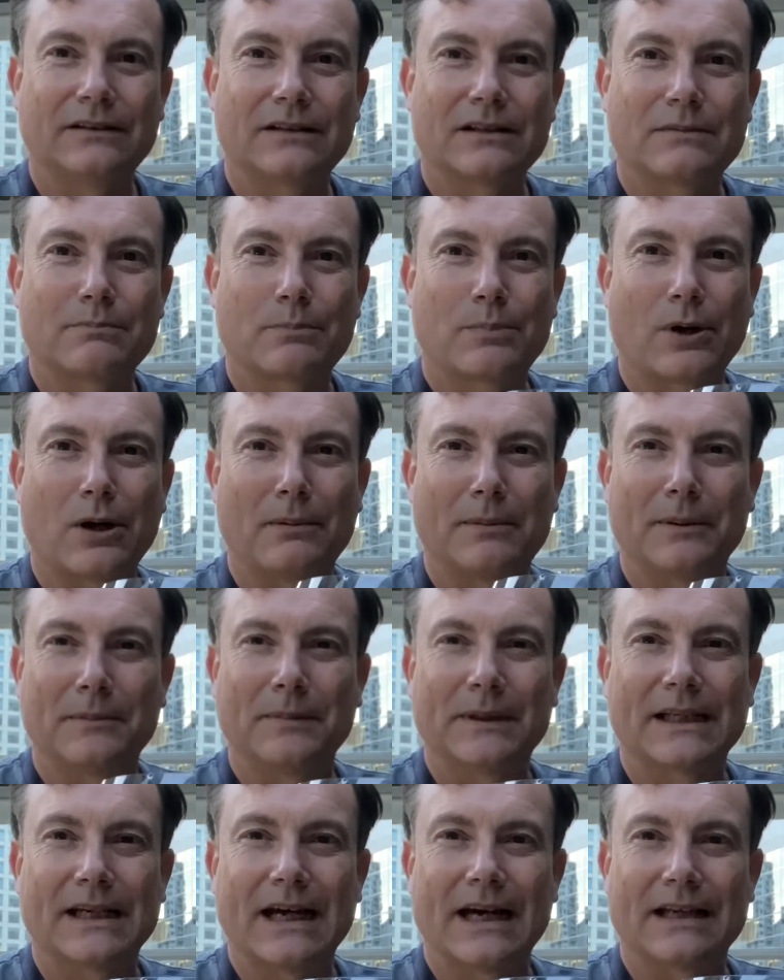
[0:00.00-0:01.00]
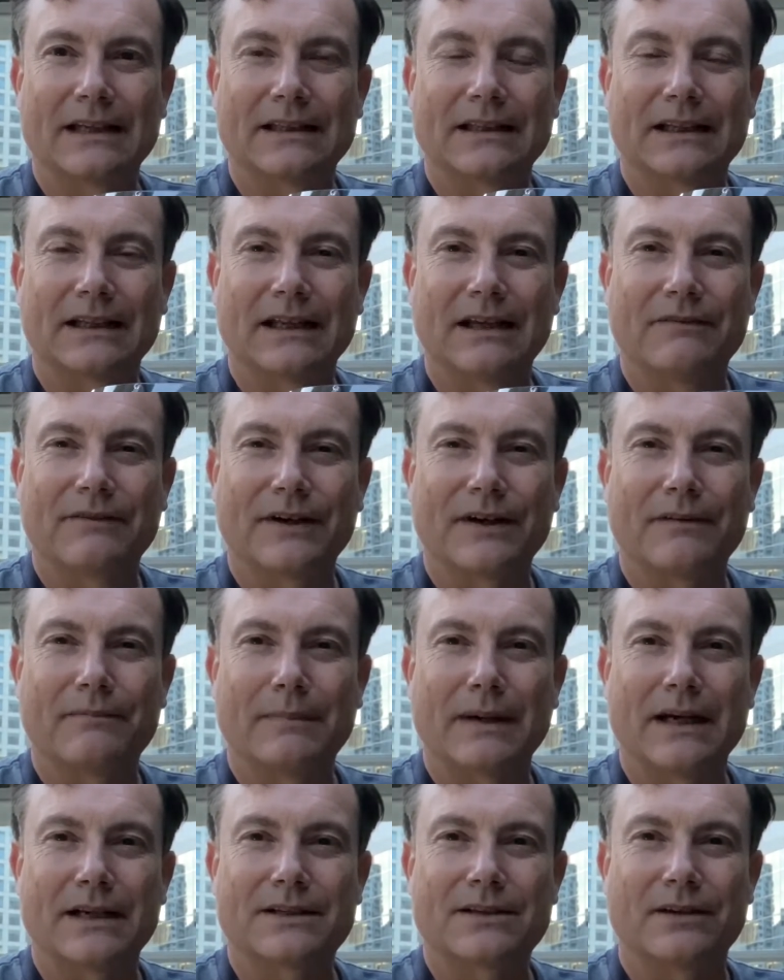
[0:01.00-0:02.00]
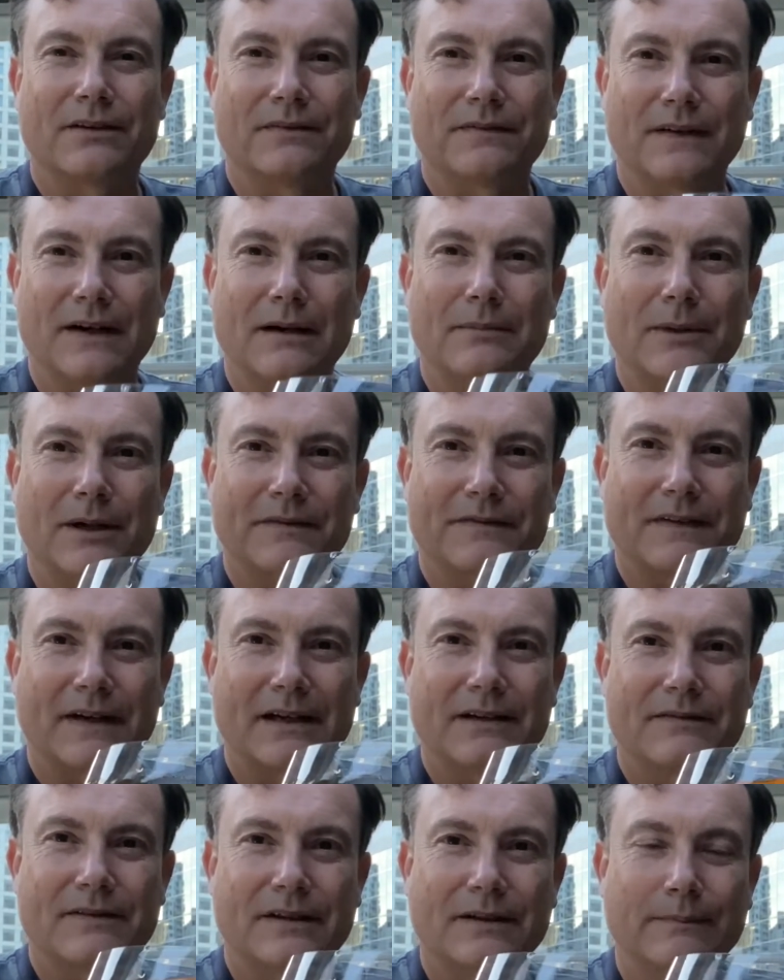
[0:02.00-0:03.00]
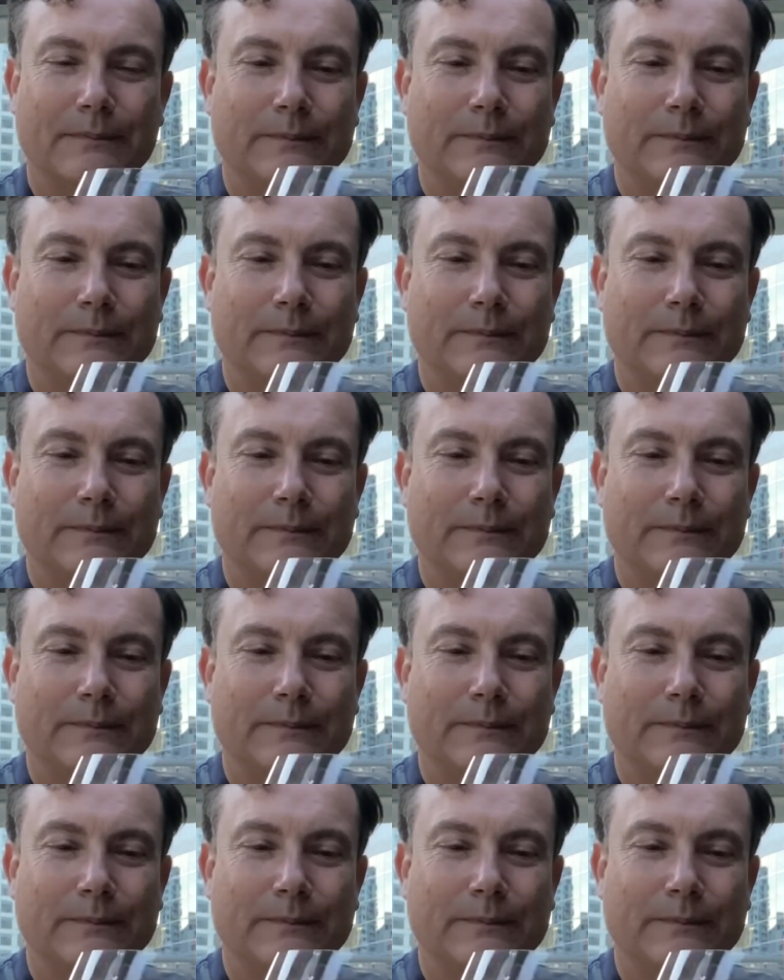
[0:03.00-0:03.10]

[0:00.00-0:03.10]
It's probably, out of the 11 I've made so far, my favourite.